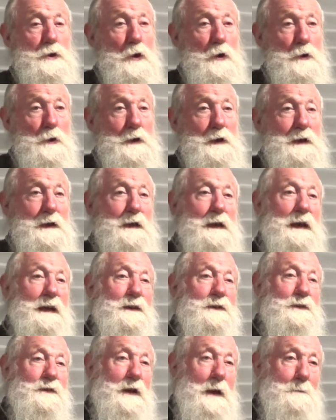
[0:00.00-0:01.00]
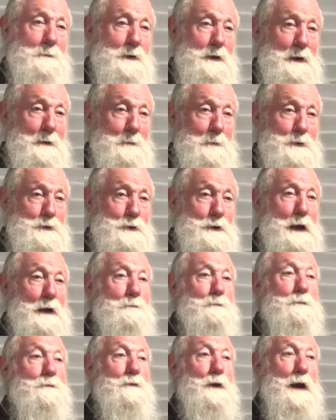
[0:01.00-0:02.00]
not examine it. We should
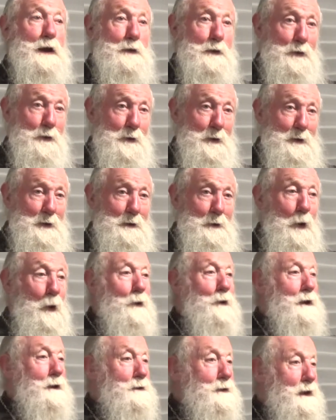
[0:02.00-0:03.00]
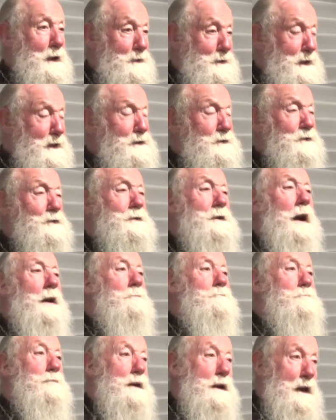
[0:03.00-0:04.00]
have faith, or at least
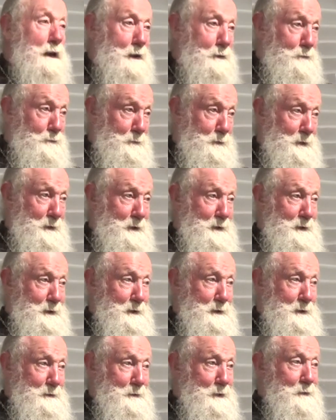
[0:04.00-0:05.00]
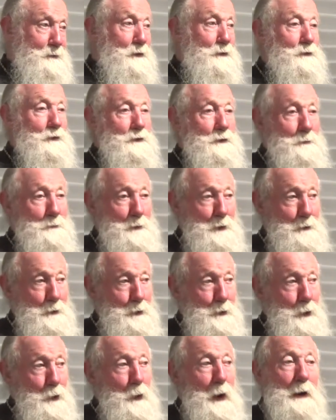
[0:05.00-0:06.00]
have belief that this is a
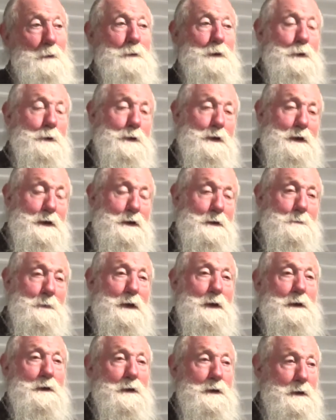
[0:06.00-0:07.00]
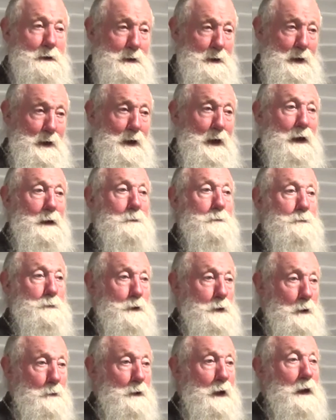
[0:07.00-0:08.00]
miracle, and we need to
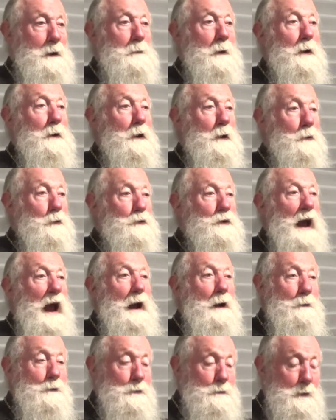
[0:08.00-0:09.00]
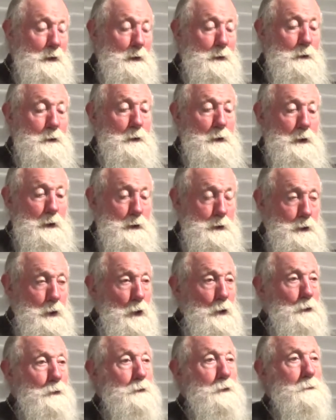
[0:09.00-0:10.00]
keep our nose out of it,
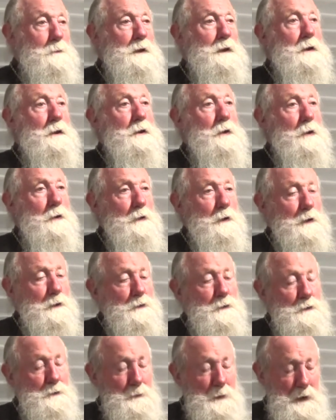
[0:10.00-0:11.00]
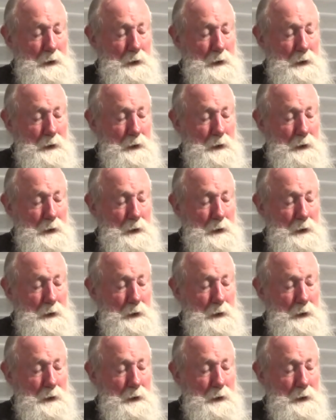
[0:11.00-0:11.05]
not to be curious.